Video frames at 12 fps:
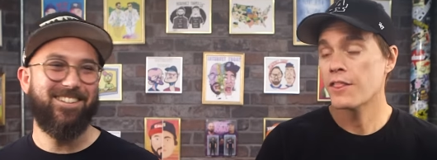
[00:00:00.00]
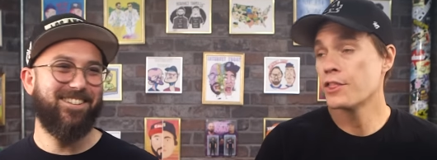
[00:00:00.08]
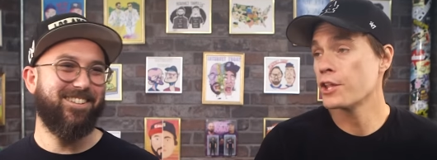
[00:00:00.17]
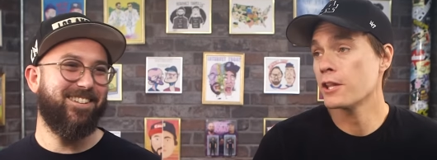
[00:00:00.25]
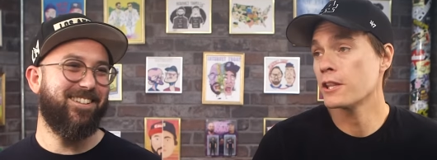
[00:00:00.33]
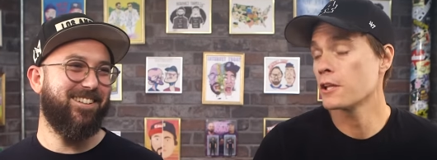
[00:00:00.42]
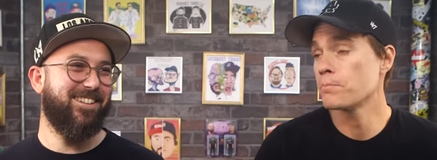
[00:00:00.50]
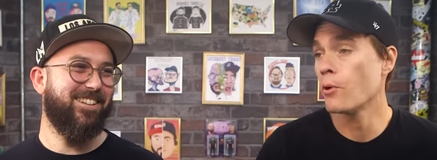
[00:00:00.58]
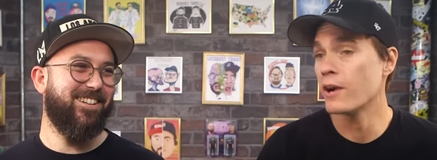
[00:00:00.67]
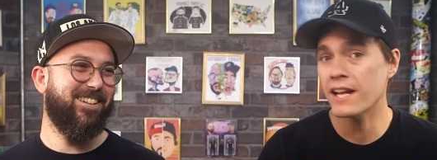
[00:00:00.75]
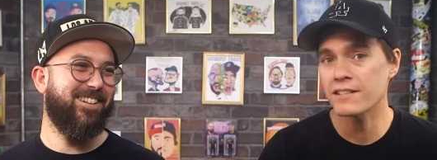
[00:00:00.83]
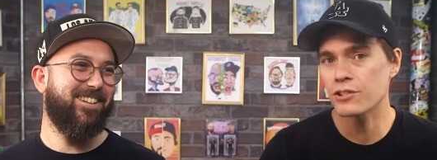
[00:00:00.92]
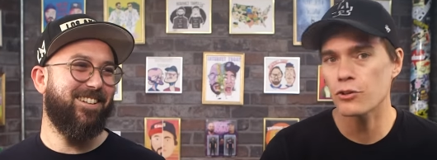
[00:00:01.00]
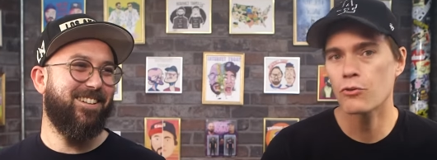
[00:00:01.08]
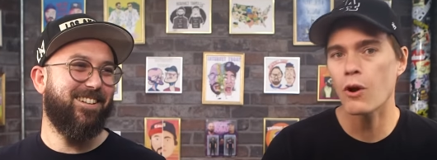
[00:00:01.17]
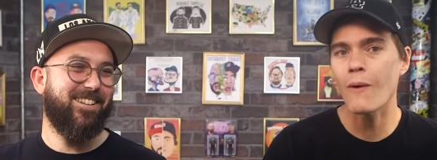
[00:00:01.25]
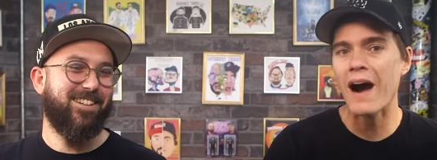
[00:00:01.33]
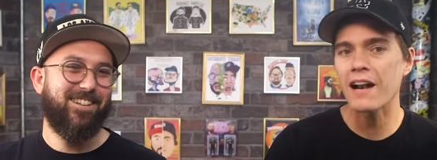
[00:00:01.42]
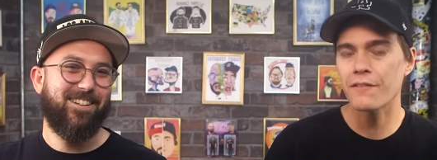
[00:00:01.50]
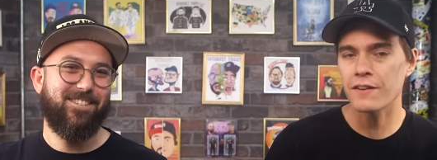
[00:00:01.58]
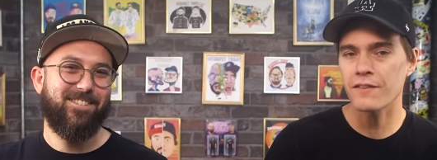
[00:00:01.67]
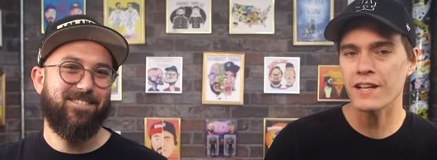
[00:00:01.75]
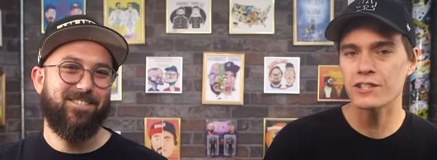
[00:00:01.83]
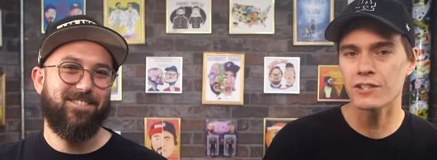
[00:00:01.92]
Speaker 1: the the point is you'll grow out of
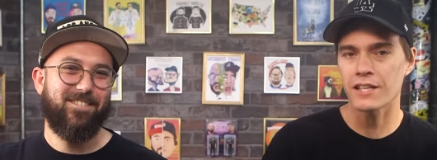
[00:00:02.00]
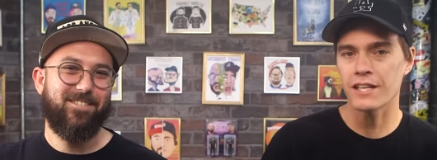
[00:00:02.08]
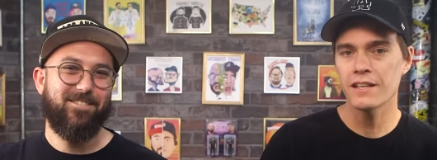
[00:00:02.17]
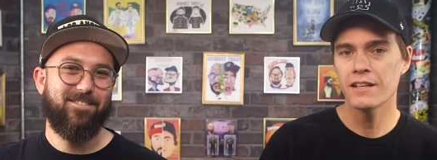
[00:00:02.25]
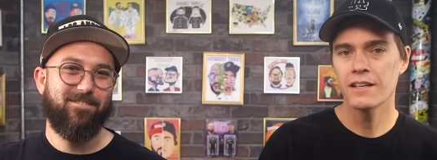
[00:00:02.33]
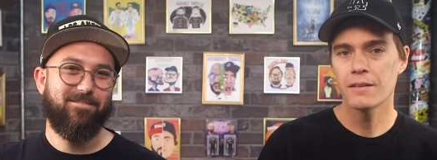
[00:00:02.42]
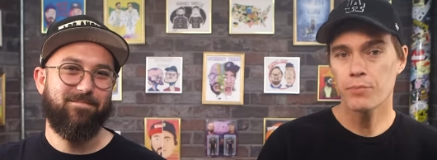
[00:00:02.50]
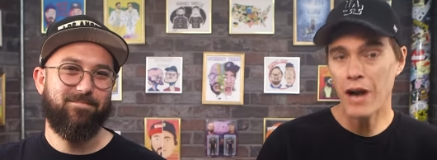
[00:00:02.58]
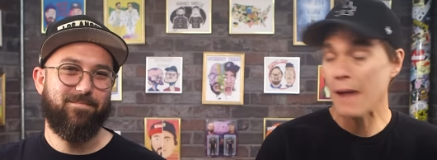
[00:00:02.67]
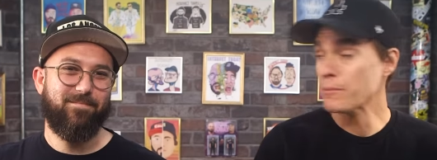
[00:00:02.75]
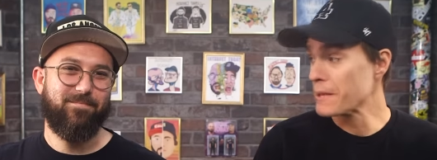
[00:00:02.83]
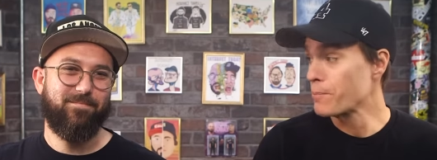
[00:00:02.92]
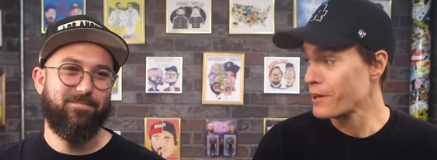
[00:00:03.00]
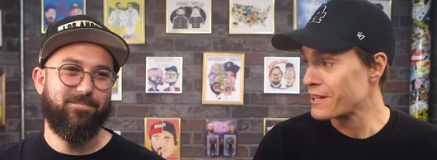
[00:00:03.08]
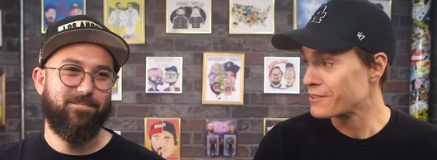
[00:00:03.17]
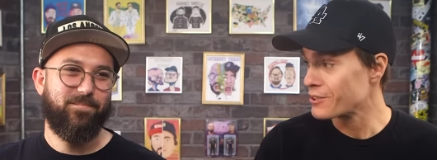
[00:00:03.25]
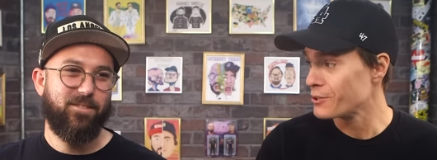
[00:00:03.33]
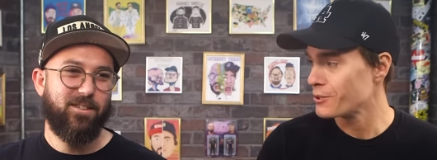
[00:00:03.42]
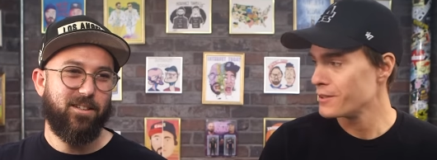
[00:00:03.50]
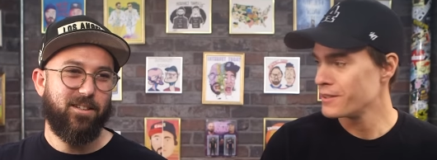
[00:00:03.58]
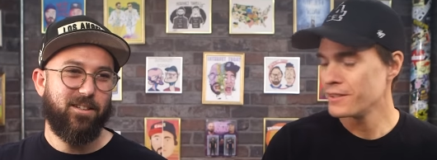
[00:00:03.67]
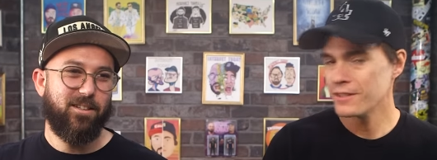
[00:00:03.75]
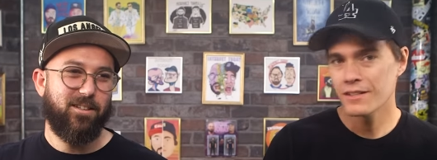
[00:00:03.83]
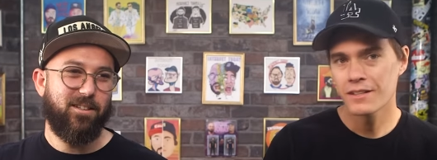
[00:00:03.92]
it eventually, probably pretty soon.
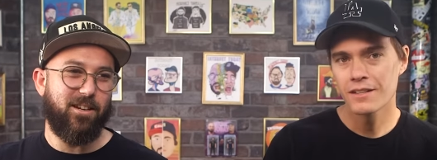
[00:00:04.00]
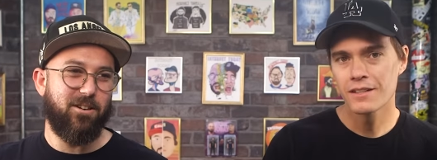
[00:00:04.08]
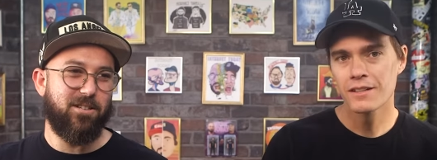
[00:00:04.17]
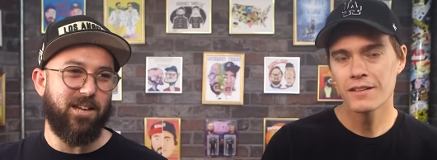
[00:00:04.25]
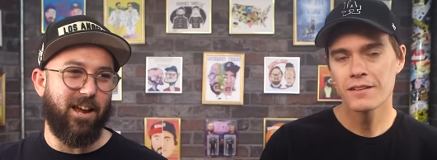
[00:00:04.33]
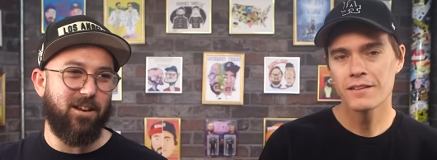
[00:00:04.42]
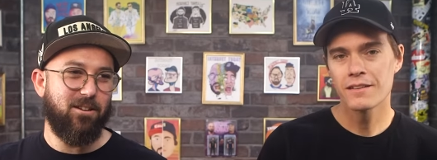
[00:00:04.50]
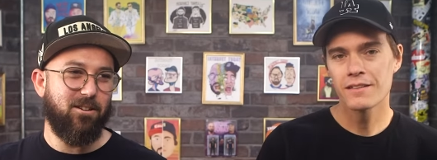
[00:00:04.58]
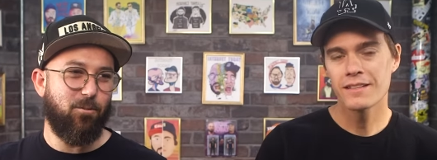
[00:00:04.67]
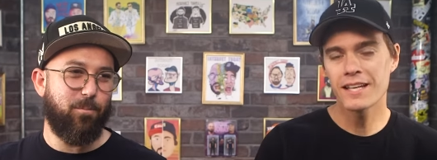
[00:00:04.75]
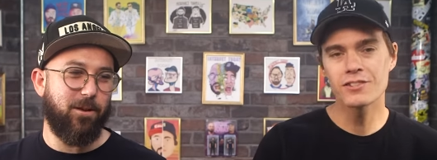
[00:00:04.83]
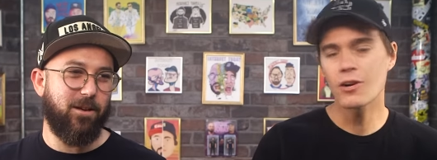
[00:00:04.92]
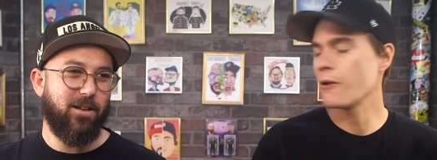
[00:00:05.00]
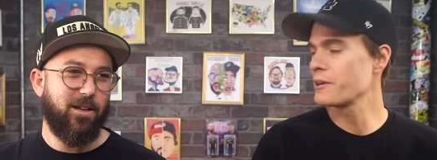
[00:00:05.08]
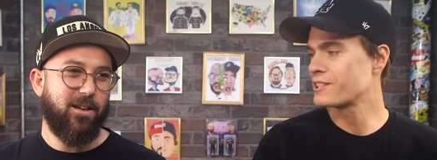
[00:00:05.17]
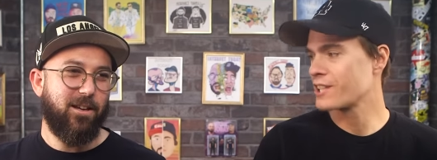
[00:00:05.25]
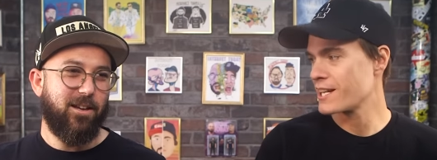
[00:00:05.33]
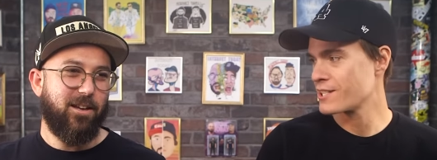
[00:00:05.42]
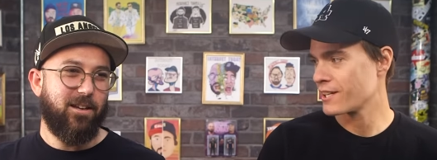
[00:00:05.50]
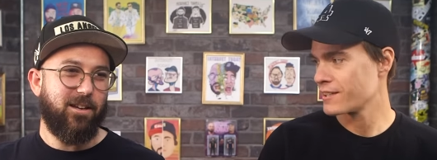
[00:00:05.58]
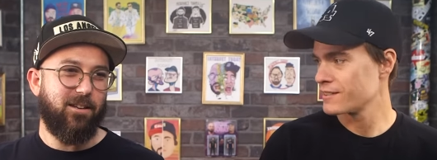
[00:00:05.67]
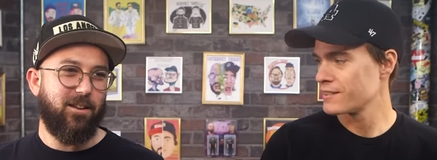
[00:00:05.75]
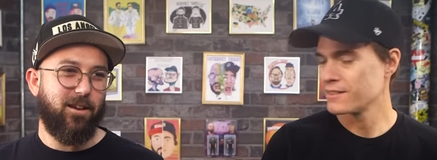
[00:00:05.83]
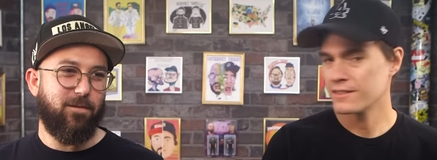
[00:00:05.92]
Yeah, you're 10. You'll Kids be, are always changing.
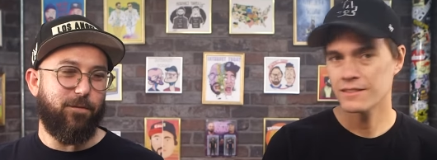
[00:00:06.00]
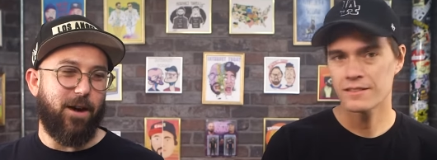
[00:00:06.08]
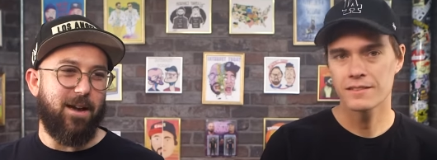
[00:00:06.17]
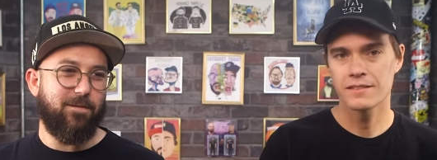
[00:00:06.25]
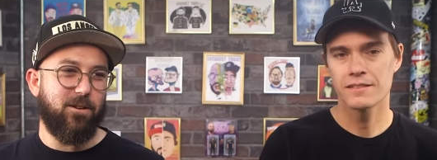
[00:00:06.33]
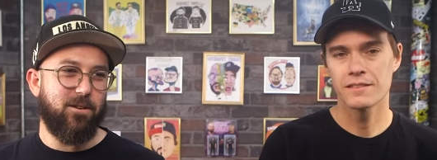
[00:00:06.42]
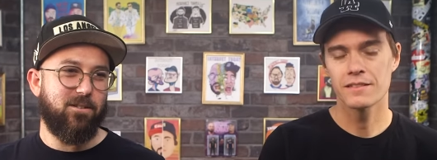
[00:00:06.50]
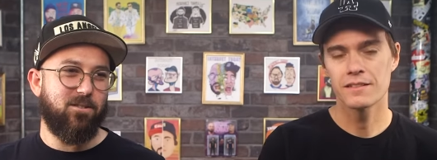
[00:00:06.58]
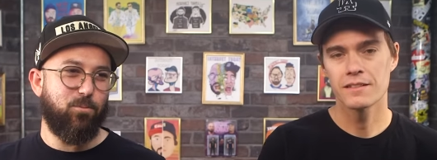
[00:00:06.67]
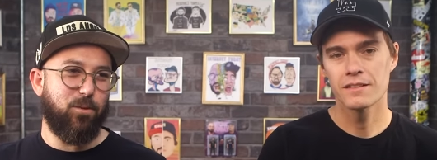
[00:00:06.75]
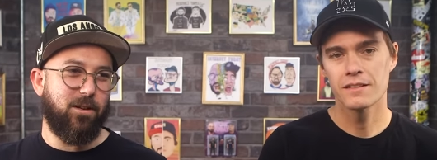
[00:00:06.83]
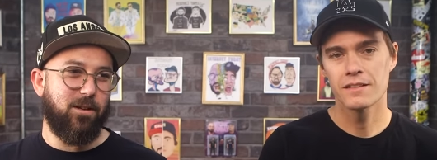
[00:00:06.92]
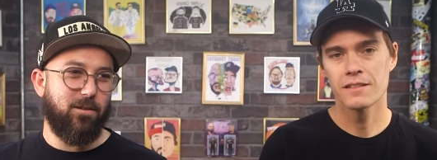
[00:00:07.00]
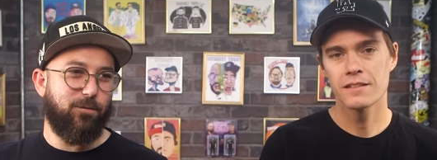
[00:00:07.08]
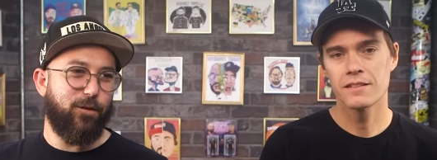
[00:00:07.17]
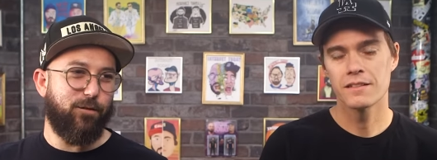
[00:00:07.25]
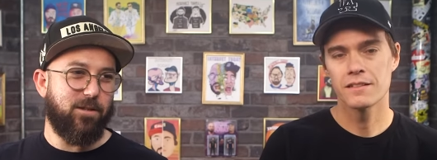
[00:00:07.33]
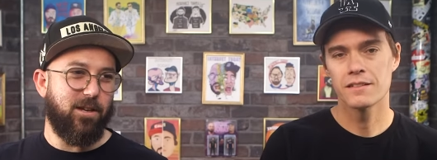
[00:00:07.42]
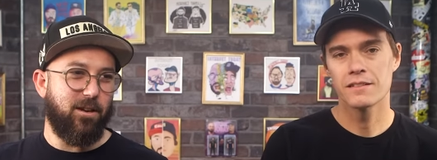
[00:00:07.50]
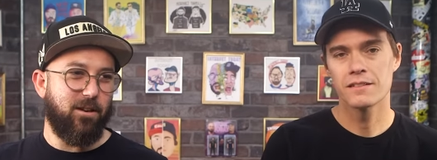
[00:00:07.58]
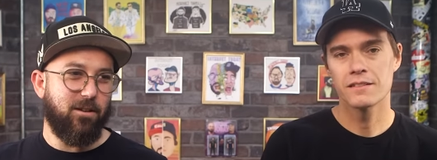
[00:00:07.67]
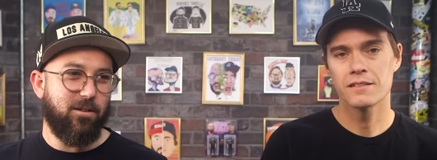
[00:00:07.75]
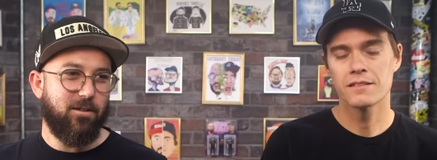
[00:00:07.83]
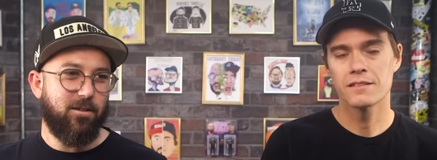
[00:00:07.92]
Speaker 2: In like five years, you'll be
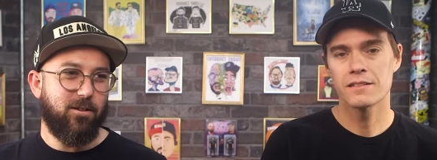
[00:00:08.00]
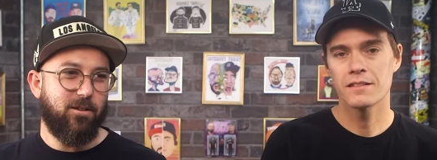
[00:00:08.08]
15.